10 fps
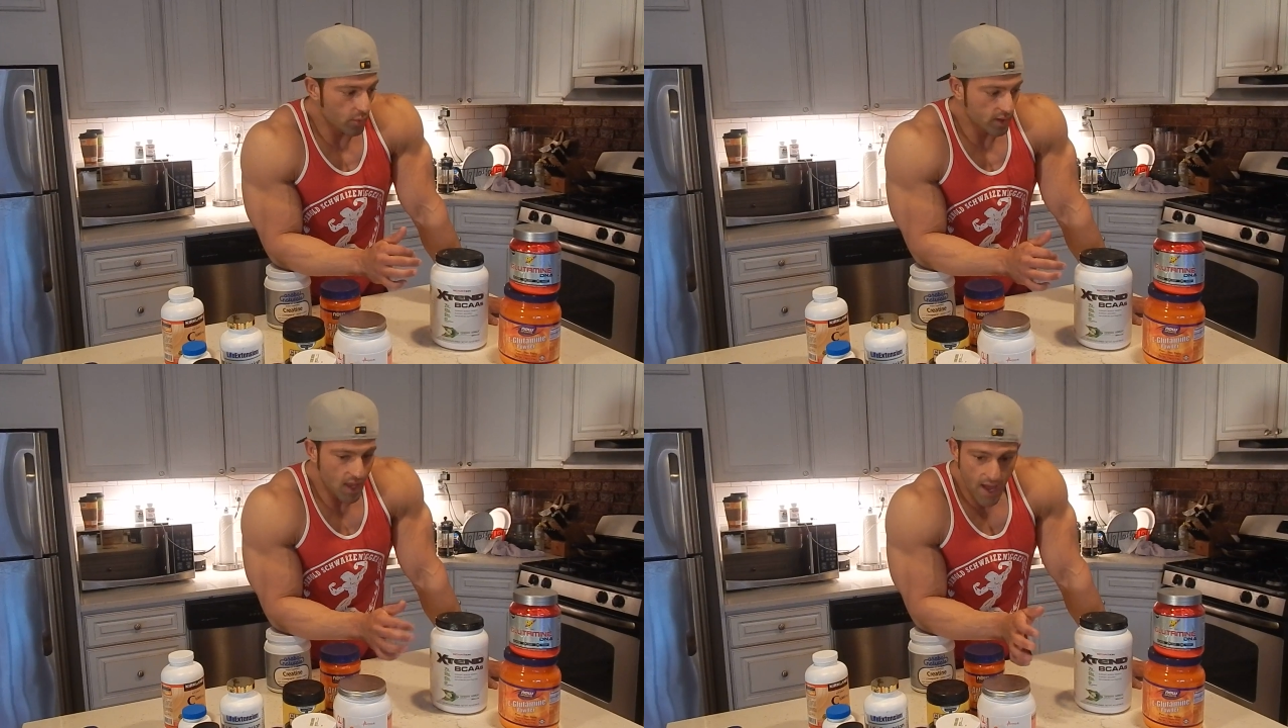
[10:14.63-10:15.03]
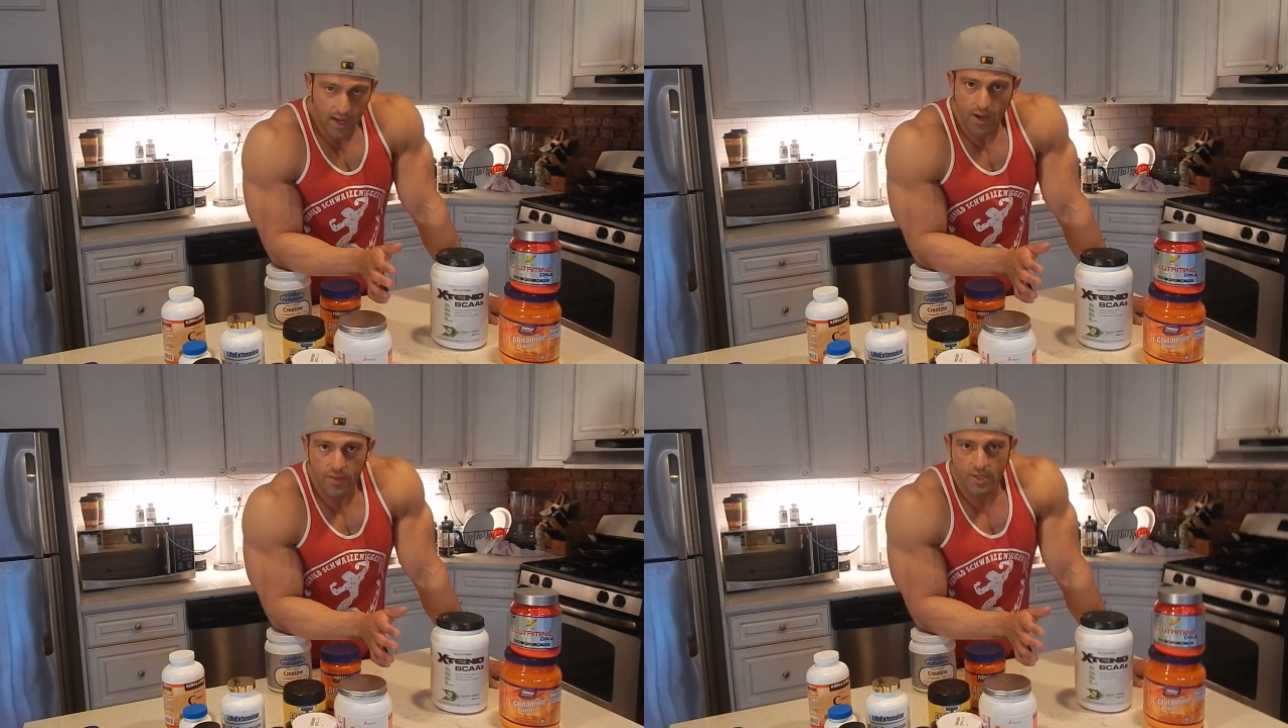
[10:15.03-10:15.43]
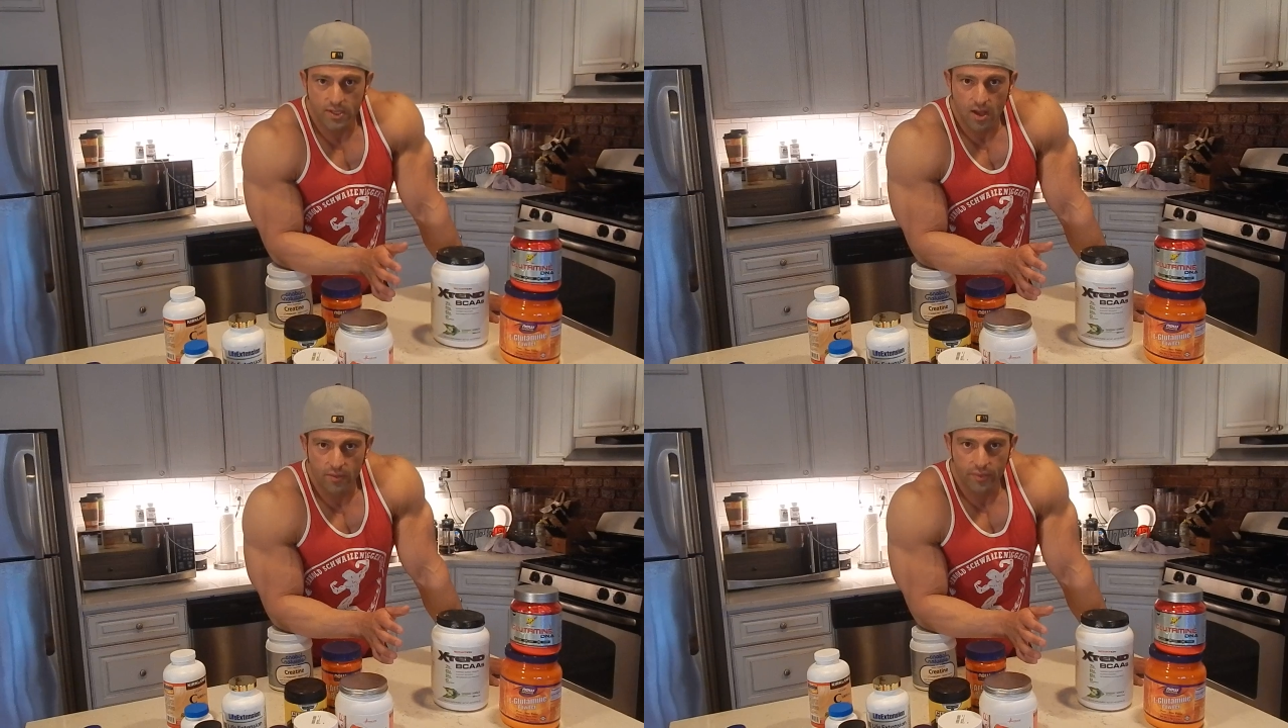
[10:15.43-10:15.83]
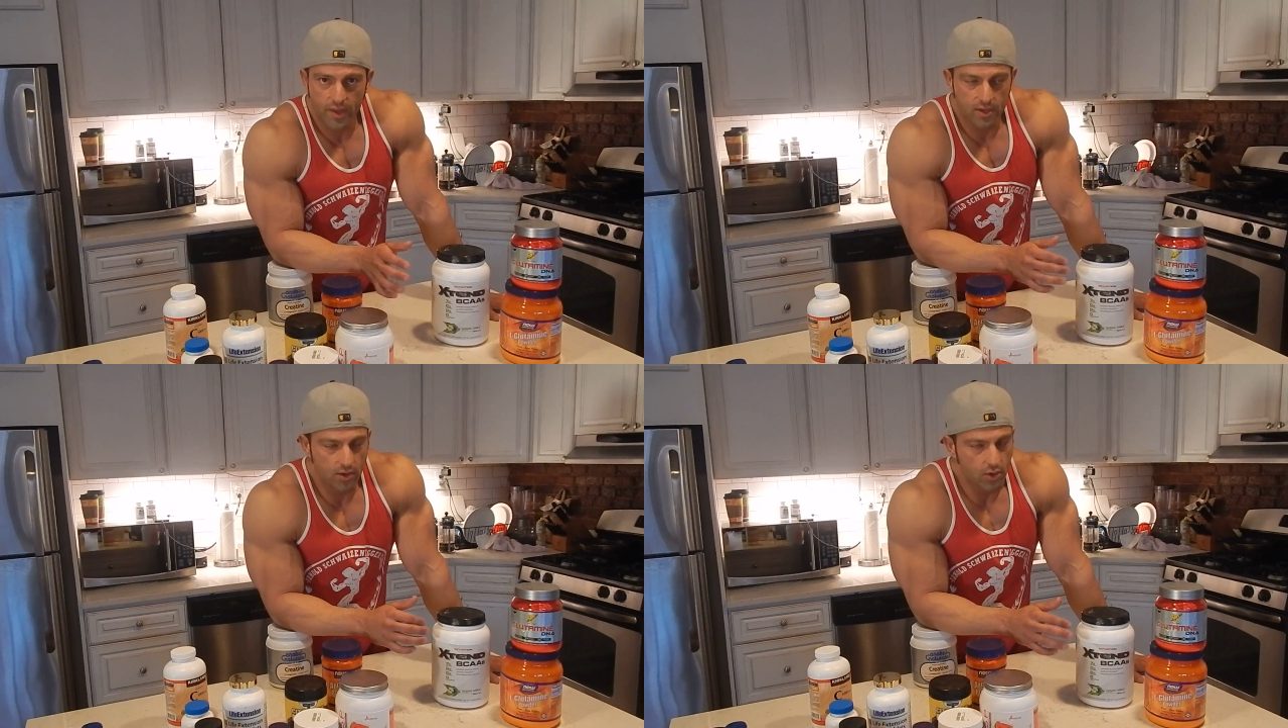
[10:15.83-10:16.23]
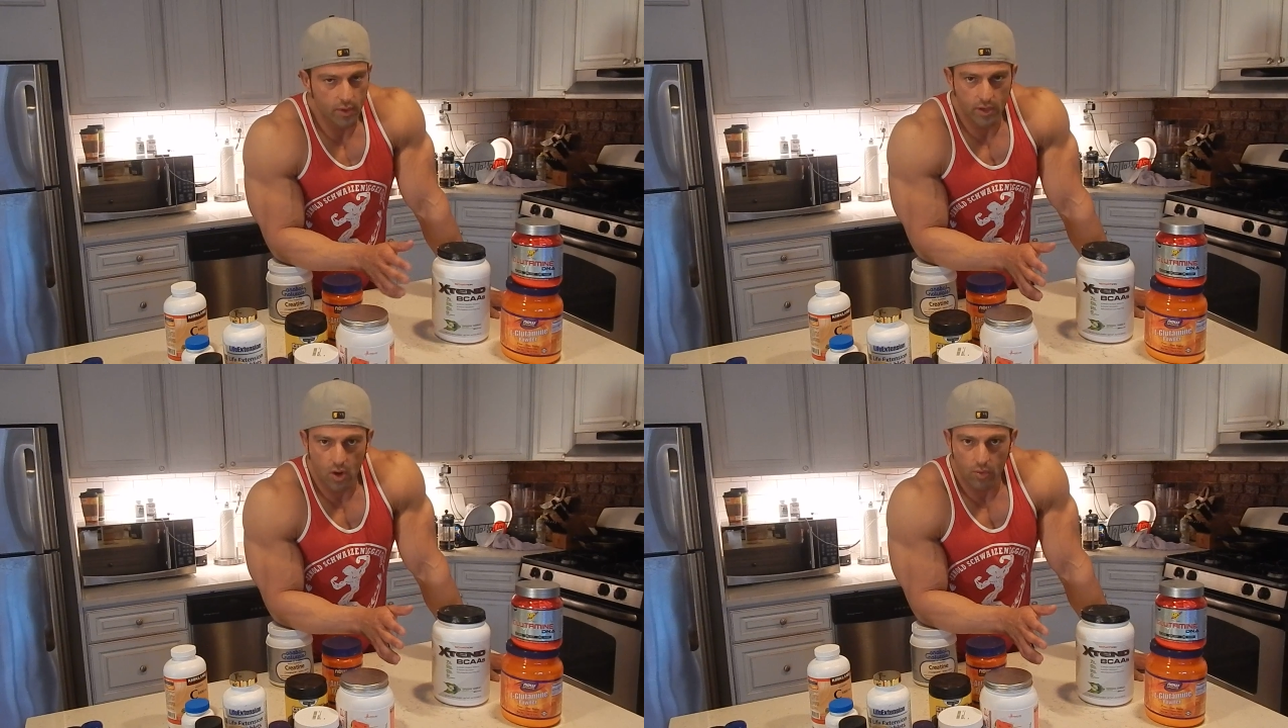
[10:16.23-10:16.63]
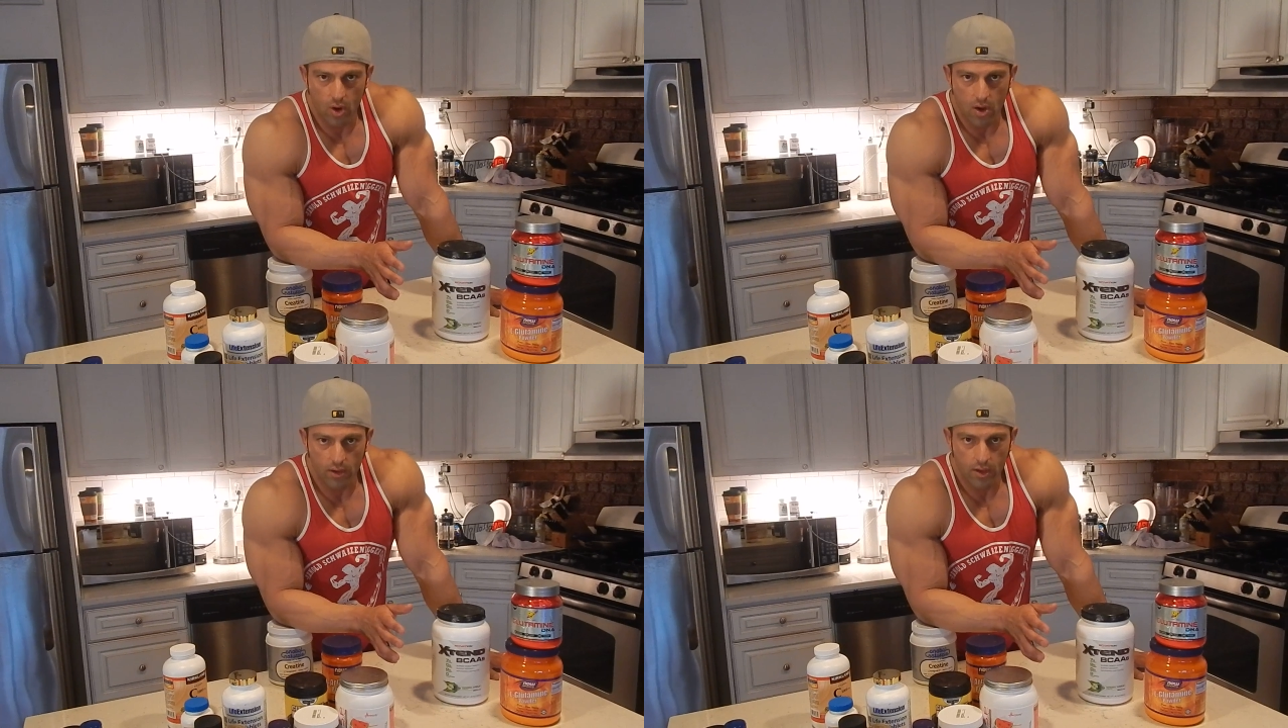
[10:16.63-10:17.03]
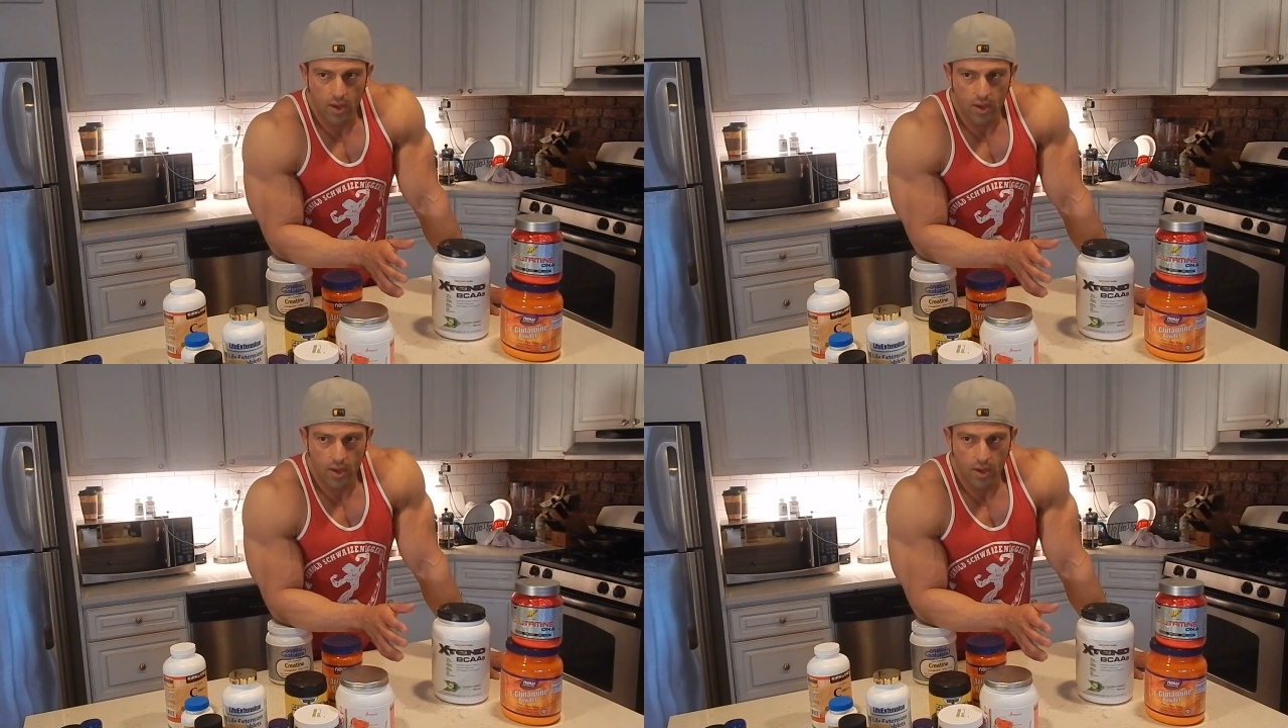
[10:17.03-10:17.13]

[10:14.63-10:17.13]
relying on this stuff, then you're doing it all wrong.